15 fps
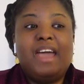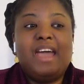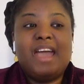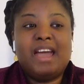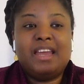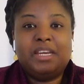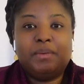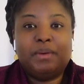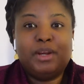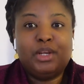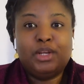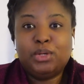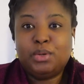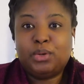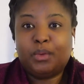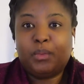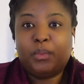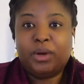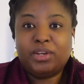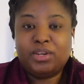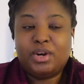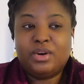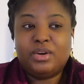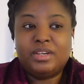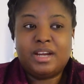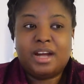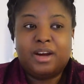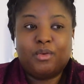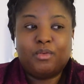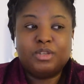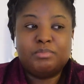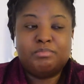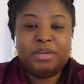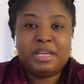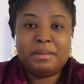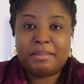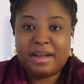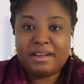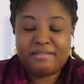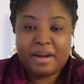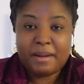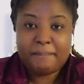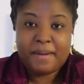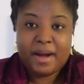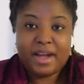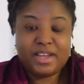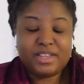Anyway, Luke went on and was bitten by a vampire,